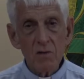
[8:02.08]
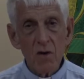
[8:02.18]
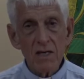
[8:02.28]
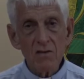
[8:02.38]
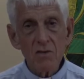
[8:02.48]
a
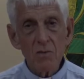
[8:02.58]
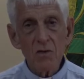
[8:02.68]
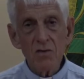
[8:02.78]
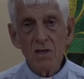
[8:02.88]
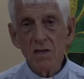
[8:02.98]
righteous
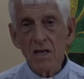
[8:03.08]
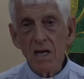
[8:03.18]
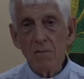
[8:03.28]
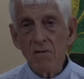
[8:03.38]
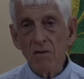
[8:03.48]
person in the
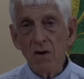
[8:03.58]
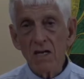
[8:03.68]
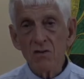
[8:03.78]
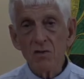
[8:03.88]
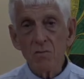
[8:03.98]
name of a
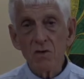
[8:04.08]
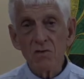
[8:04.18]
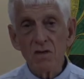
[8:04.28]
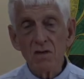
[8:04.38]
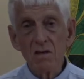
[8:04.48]
righteous
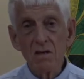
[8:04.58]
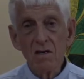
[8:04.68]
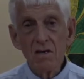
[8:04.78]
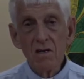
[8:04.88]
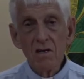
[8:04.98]
person
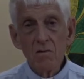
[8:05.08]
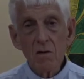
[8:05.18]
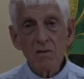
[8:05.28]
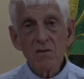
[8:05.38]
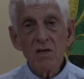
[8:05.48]
will
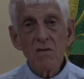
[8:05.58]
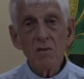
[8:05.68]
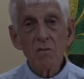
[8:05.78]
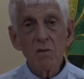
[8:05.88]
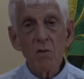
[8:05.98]
receive
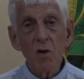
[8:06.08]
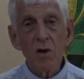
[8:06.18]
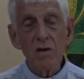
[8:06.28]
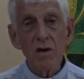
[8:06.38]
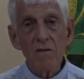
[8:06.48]
the
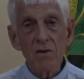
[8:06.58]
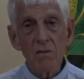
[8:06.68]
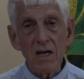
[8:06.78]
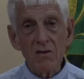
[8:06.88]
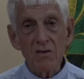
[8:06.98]
reward of the
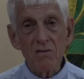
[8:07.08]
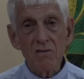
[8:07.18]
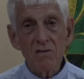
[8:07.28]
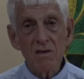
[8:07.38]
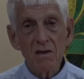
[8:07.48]

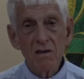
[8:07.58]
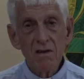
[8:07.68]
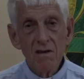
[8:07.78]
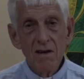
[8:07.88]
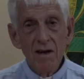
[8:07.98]
righteous.
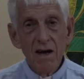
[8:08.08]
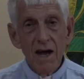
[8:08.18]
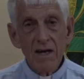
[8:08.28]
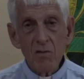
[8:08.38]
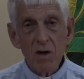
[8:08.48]

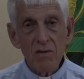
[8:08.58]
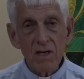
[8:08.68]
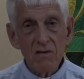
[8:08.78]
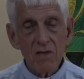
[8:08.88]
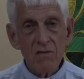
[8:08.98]
And whoever
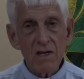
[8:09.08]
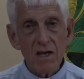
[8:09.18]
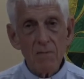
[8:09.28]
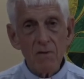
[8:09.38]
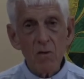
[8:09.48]
gives even a
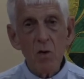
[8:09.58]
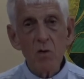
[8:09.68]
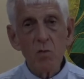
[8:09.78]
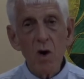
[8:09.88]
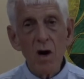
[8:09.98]
cup of
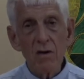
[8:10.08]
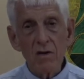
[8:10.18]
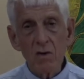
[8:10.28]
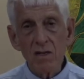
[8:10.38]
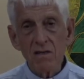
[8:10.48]
cold water to
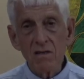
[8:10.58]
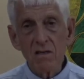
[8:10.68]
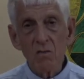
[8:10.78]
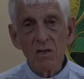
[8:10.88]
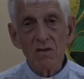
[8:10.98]
one of these
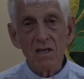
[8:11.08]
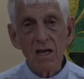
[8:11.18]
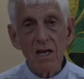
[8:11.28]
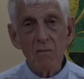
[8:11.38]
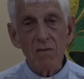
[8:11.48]
little ones in the
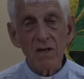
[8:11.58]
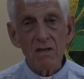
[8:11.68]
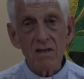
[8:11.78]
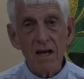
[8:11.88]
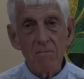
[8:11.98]
name of a
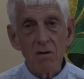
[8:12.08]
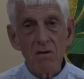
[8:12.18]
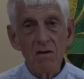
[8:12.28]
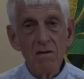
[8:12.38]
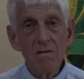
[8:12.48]
disciple,
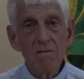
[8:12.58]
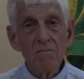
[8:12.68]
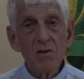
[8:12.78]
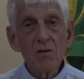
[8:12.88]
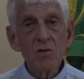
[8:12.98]

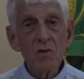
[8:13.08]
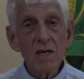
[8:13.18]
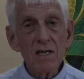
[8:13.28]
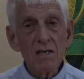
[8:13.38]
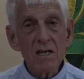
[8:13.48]
truly
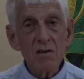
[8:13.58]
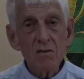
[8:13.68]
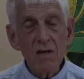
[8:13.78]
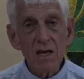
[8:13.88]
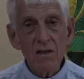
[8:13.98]
I tell you,
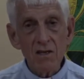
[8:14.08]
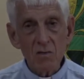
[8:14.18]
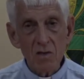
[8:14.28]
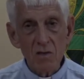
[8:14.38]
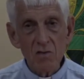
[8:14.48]
none of these
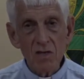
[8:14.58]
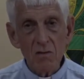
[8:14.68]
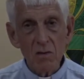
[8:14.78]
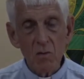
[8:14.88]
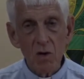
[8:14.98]
will lose their
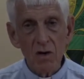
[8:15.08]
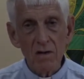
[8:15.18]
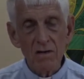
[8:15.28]
reward."